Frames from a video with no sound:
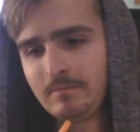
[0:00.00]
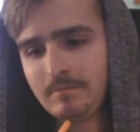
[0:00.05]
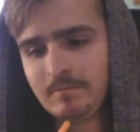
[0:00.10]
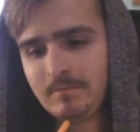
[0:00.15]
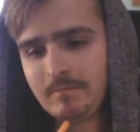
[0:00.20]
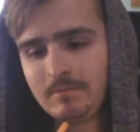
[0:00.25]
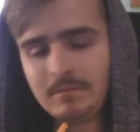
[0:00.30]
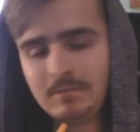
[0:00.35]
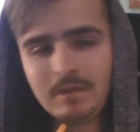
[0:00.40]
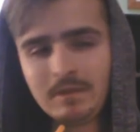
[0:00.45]

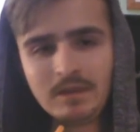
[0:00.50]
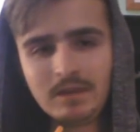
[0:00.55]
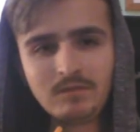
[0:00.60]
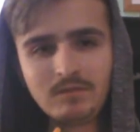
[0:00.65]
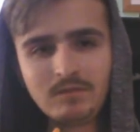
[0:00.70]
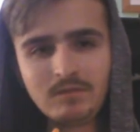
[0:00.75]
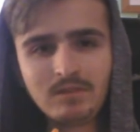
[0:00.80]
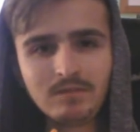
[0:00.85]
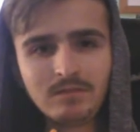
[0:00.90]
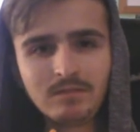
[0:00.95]

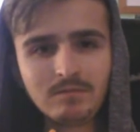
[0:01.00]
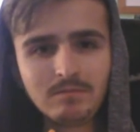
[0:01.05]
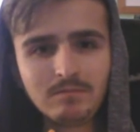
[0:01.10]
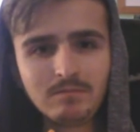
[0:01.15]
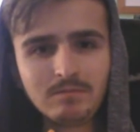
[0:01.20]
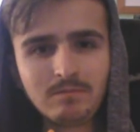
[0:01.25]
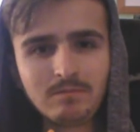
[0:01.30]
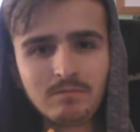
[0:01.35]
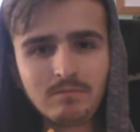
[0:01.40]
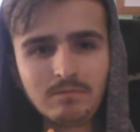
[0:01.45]
proper
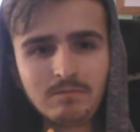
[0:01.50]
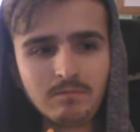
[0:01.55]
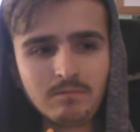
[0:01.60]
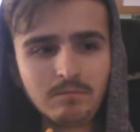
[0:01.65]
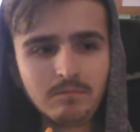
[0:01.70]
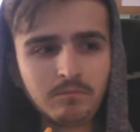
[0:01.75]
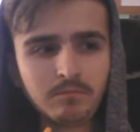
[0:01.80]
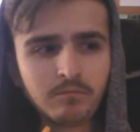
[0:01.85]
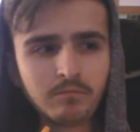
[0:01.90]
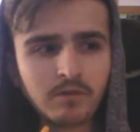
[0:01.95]
banter the
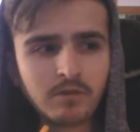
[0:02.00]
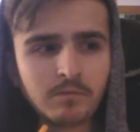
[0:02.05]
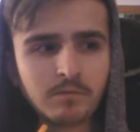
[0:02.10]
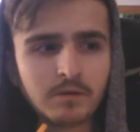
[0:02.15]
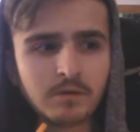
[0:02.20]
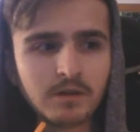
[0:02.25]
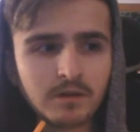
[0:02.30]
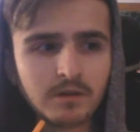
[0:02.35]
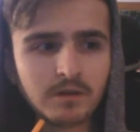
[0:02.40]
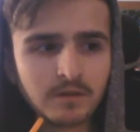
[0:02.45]
whole time.
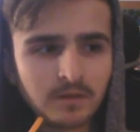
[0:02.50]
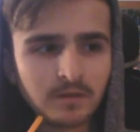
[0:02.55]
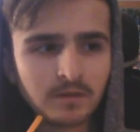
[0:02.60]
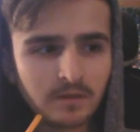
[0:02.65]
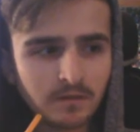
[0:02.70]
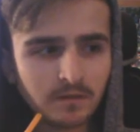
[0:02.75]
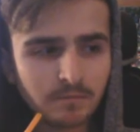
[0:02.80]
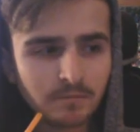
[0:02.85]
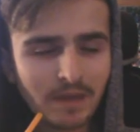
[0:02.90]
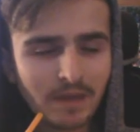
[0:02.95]

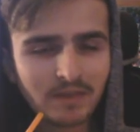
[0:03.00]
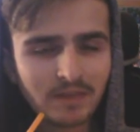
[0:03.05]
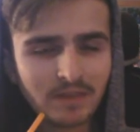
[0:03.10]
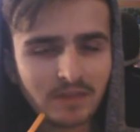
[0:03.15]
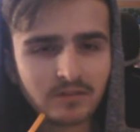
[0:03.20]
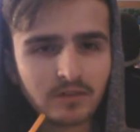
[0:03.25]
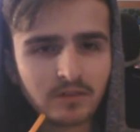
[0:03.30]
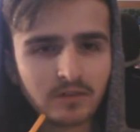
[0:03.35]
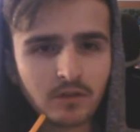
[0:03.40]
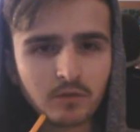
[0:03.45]

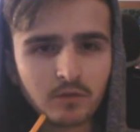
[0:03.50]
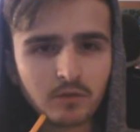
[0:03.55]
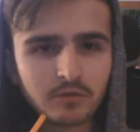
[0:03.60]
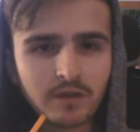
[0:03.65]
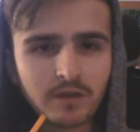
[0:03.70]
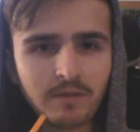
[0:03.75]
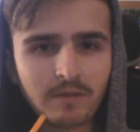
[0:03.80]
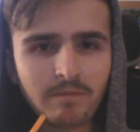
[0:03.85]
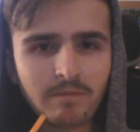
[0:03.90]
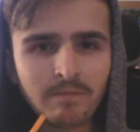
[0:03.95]
And meeting that
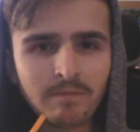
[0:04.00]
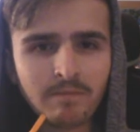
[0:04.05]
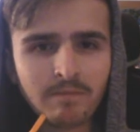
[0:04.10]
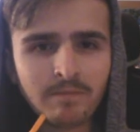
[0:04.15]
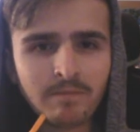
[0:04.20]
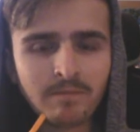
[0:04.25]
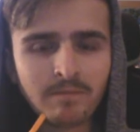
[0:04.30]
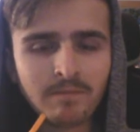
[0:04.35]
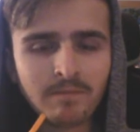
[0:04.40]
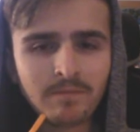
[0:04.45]
cab driver
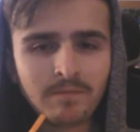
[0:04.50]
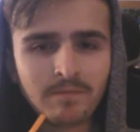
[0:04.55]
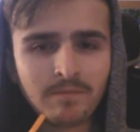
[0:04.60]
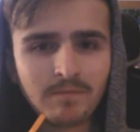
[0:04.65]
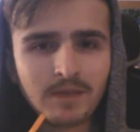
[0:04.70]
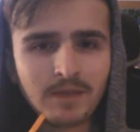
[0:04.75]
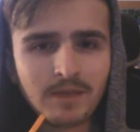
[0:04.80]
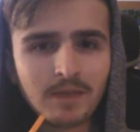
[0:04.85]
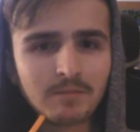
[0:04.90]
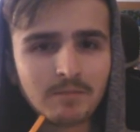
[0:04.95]
cheered me up as
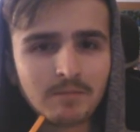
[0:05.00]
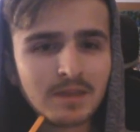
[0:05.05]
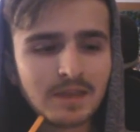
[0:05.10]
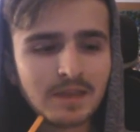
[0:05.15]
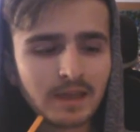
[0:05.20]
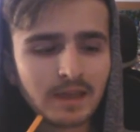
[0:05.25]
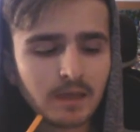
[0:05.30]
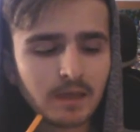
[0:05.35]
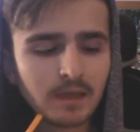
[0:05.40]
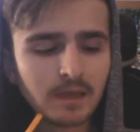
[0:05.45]
well.
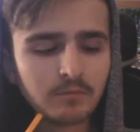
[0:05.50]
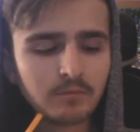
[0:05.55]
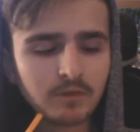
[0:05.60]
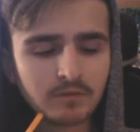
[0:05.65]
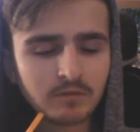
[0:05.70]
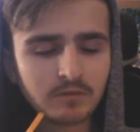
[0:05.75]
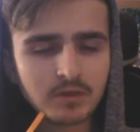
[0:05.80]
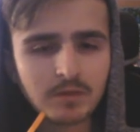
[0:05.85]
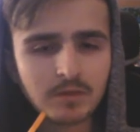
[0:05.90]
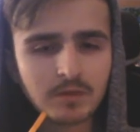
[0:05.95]
Bearing
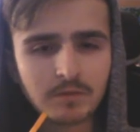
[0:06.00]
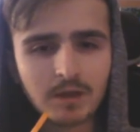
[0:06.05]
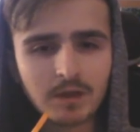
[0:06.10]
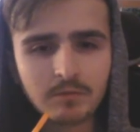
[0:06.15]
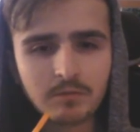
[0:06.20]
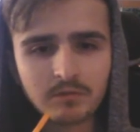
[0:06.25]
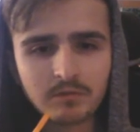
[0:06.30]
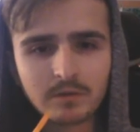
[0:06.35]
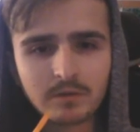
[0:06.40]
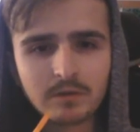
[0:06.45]
in mind, on the
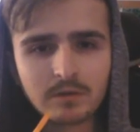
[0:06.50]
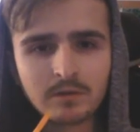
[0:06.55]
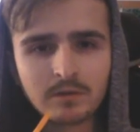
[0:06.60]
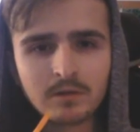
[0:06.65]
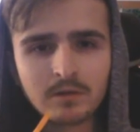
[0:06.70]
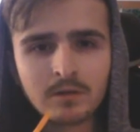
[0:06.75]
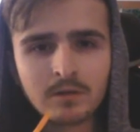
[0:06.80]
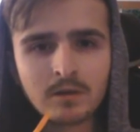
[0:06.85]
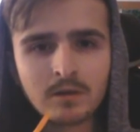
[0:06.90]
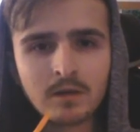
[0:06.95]
way back from
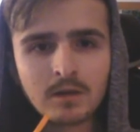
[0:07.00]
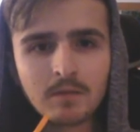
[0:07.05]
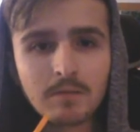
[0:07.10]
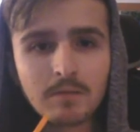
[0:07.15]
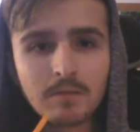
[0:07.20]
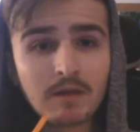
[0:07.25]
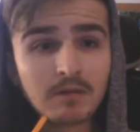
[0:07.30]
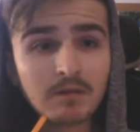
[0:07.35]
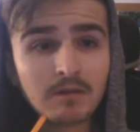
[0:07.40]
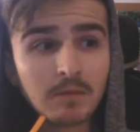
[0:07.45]
Leicester Square,
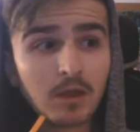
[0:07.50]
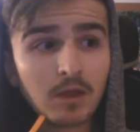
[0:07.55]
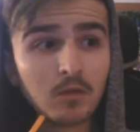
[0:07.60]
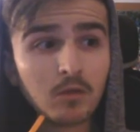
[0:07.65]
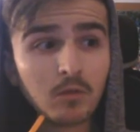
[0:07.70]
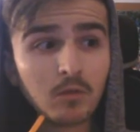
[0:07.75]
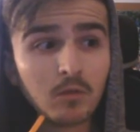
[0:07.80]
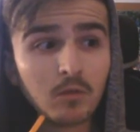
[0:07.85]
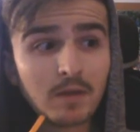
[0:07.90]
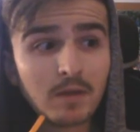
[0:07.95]

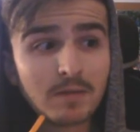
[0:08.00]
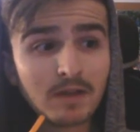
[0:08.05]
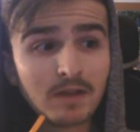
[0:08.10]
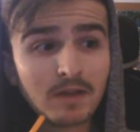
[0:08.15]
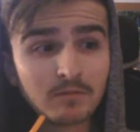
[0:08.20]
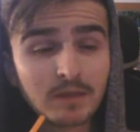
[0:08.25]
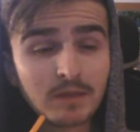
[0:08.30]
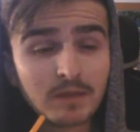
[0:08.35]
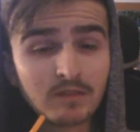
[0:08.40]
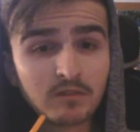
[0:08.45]
the next
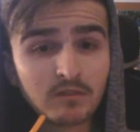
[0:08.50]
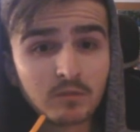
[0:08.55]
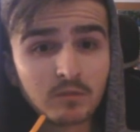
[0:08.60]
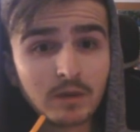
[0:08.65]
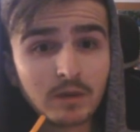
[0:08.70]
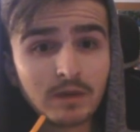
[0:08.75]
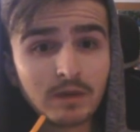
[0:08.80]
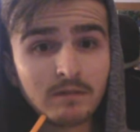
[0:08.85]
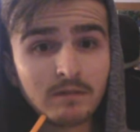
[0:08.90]
cab driver,